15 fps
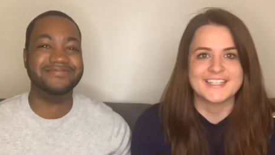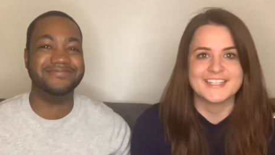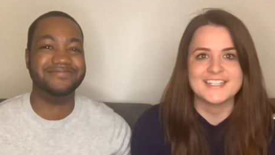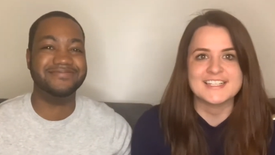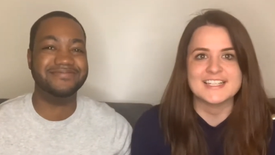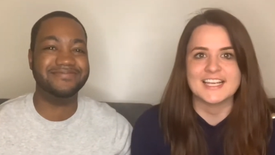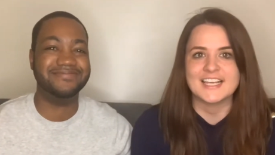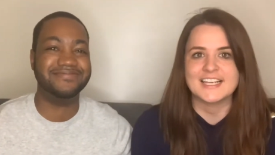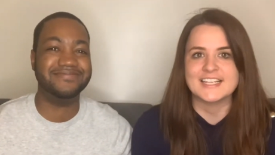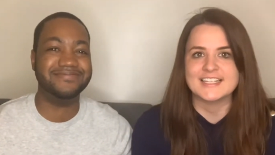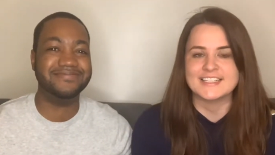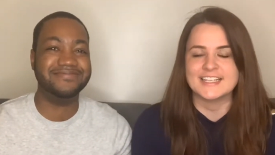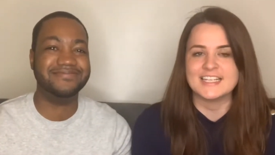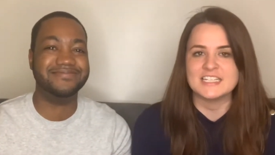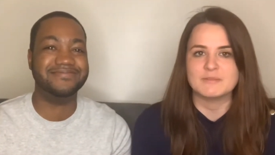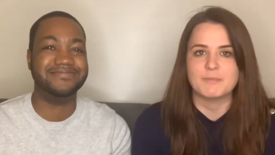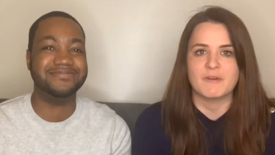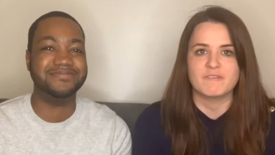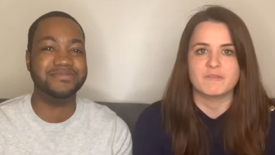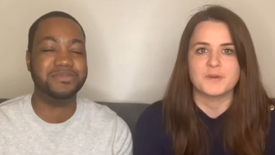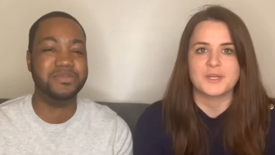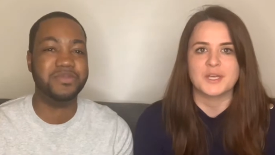Speaker 1: is, is each
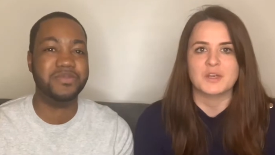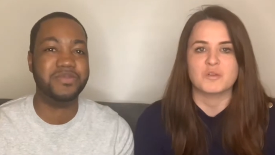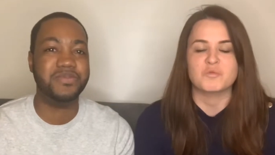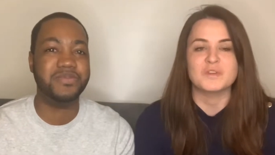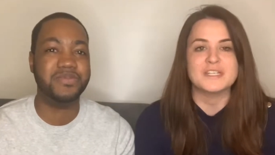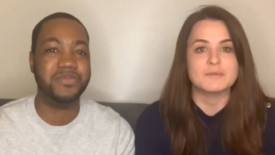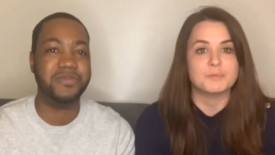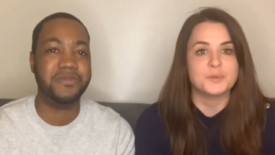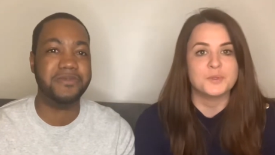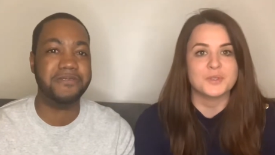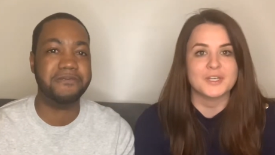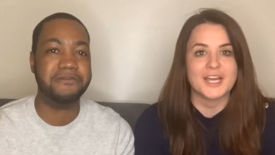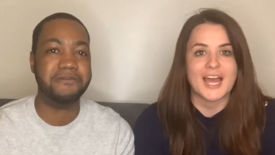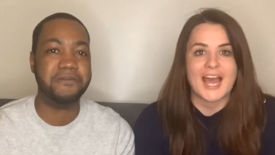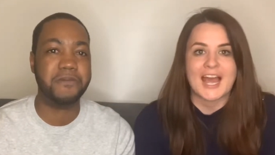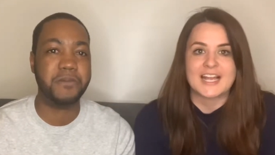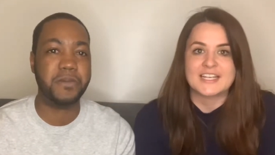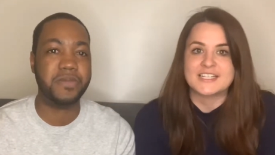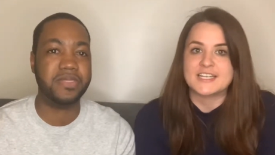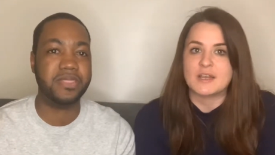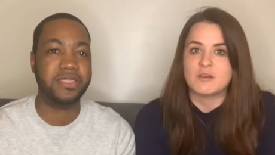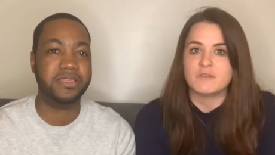month we're going to read a book and
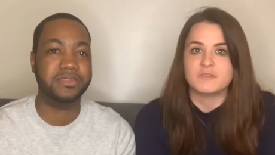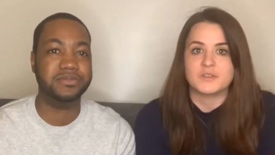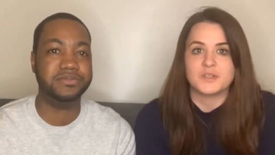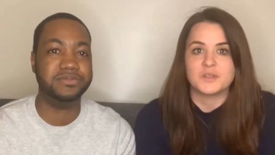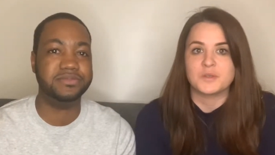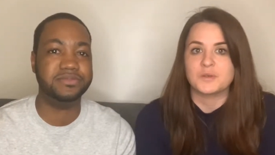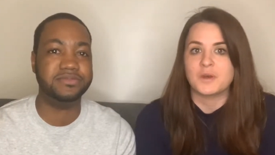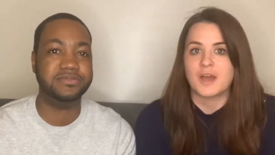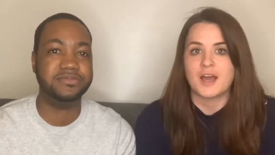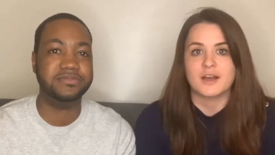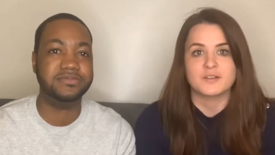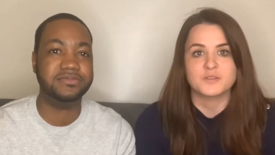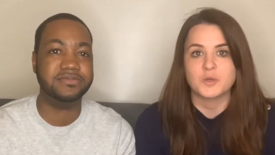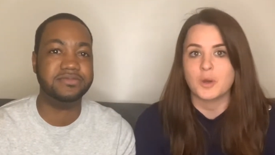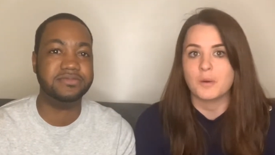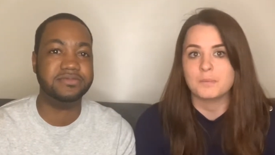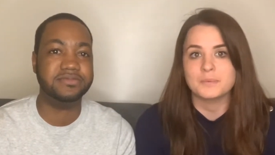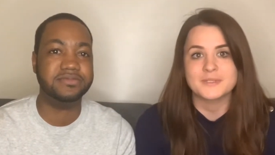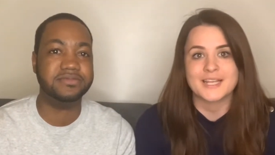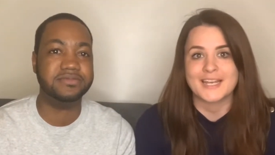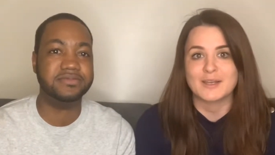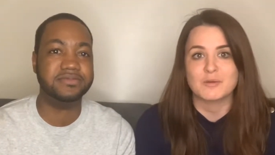share with you our top
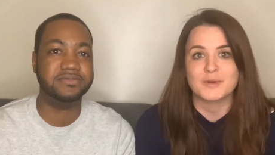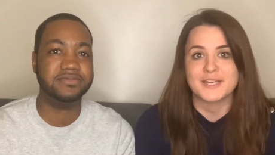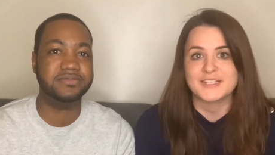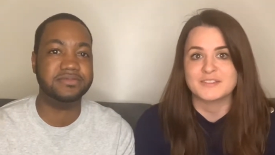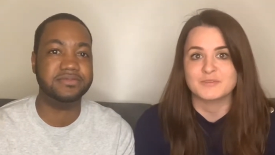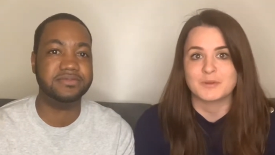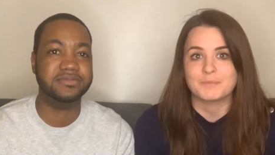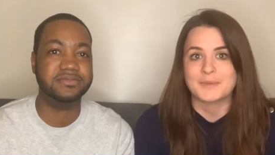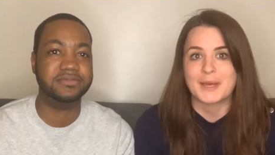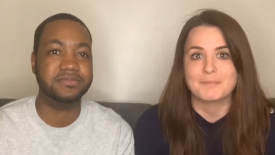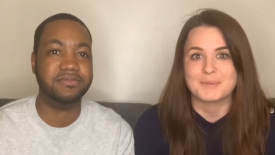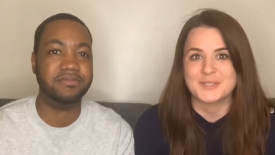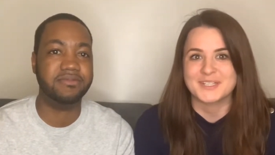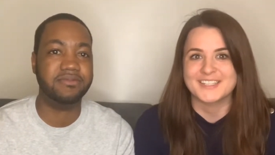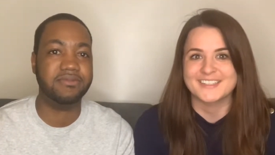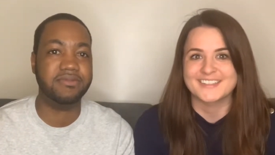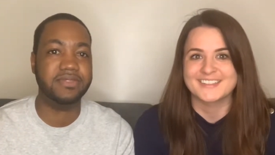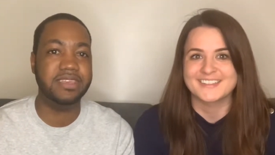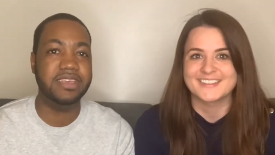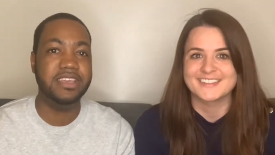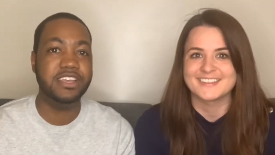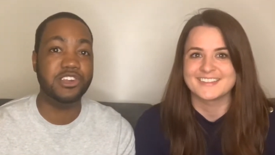takeaways from that book.
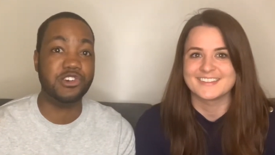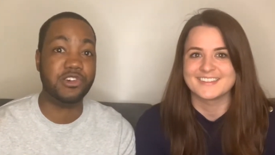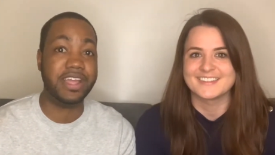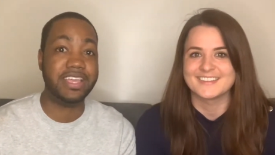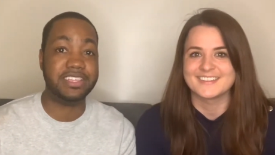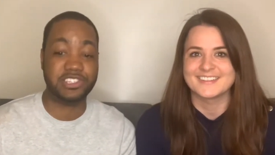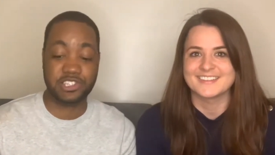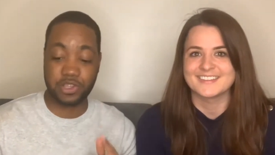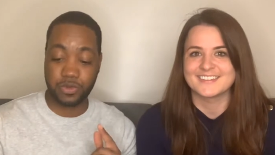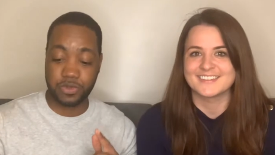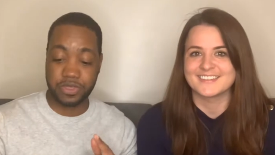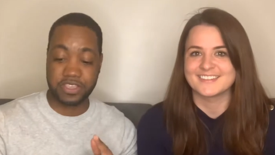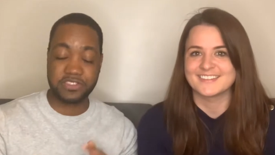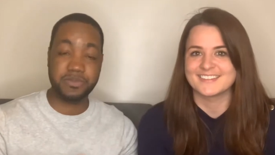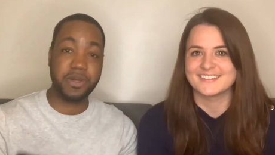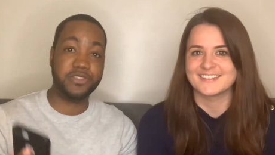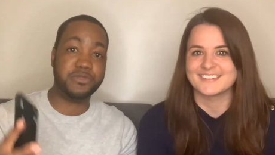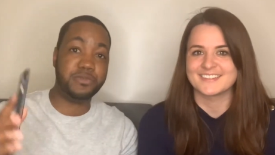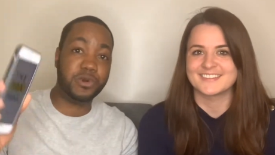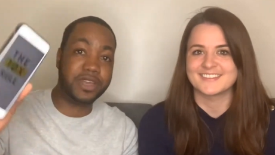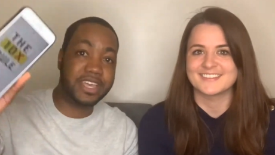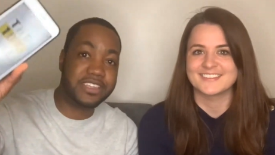
Speaker 2: Great, so this month's
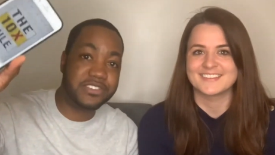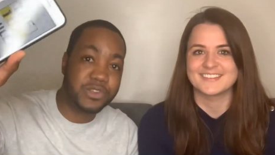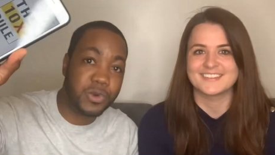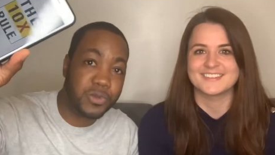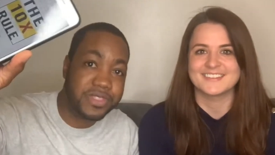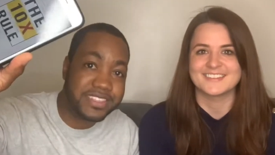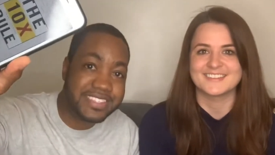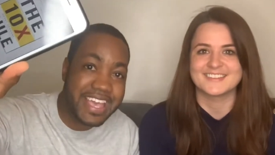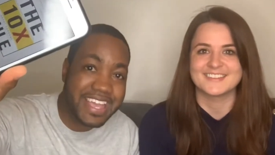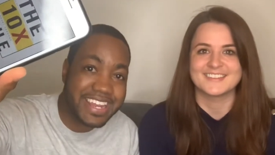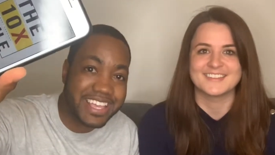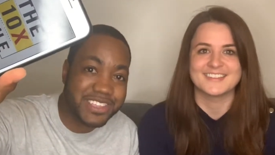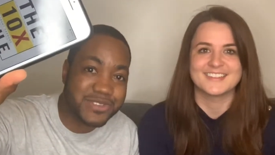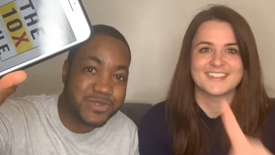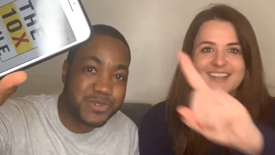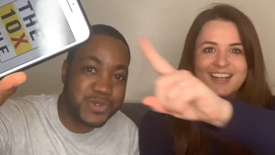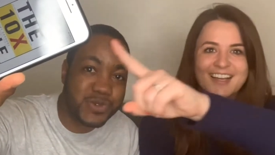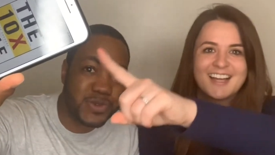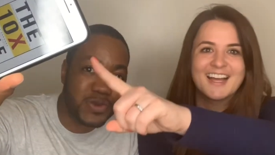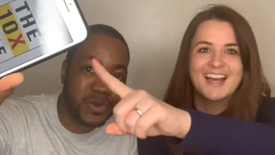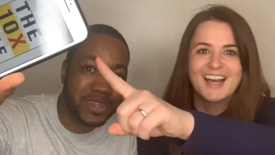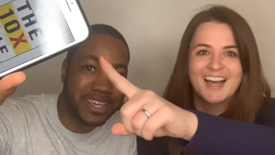book is called The 10x
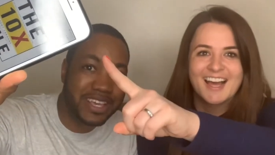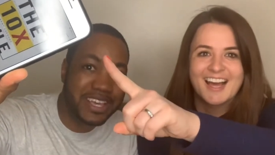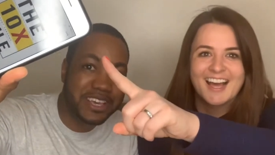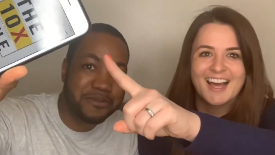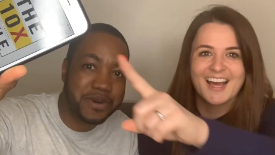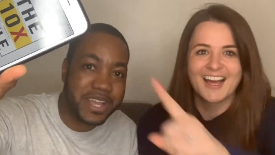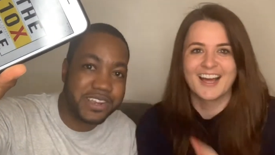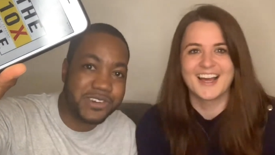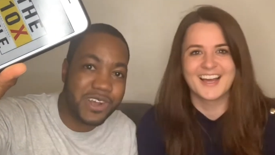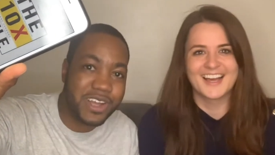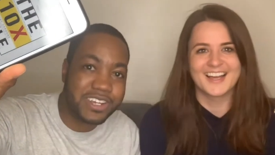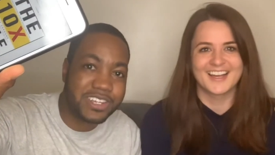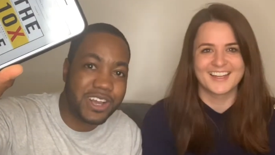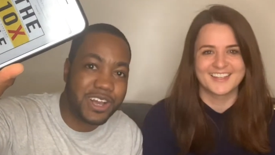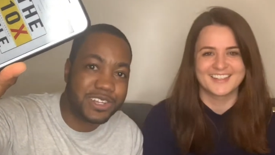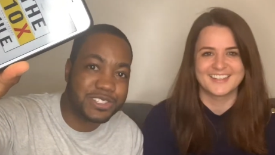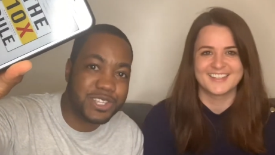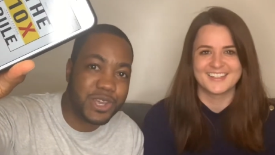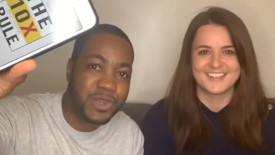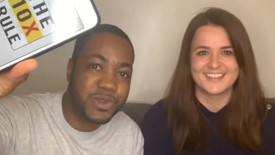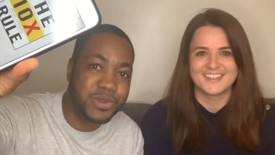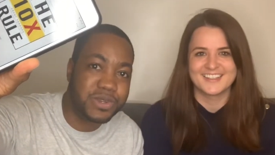Rule by Grant
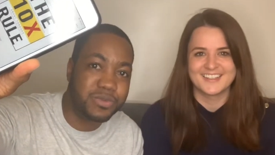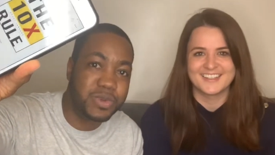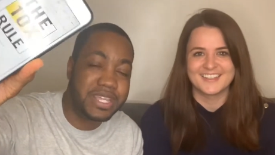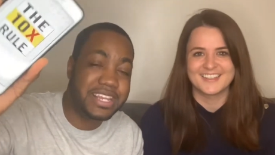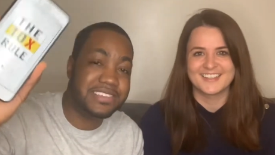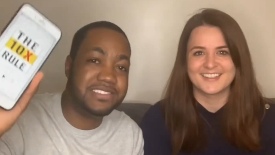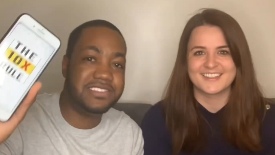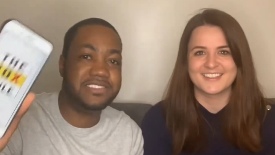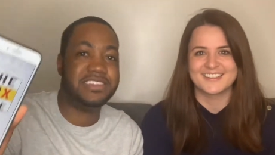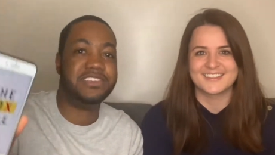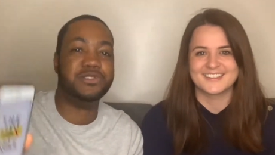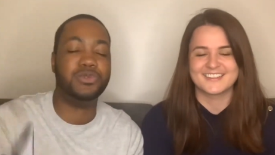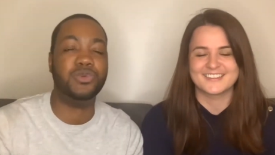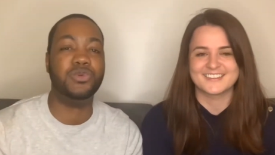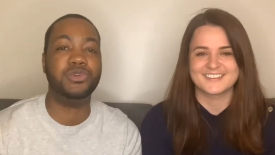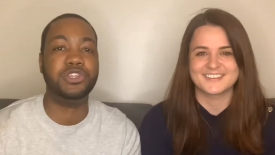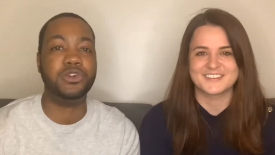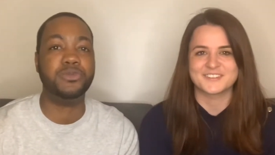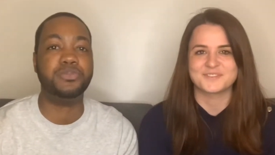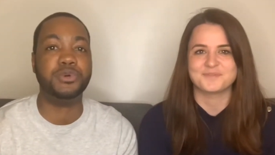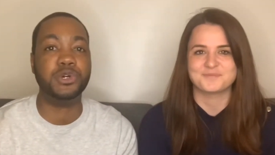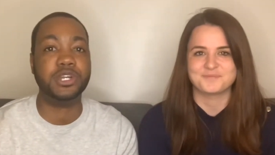Cardone. We listened to this on
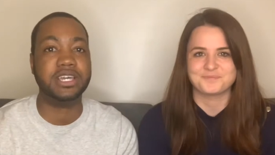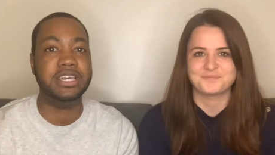audiobook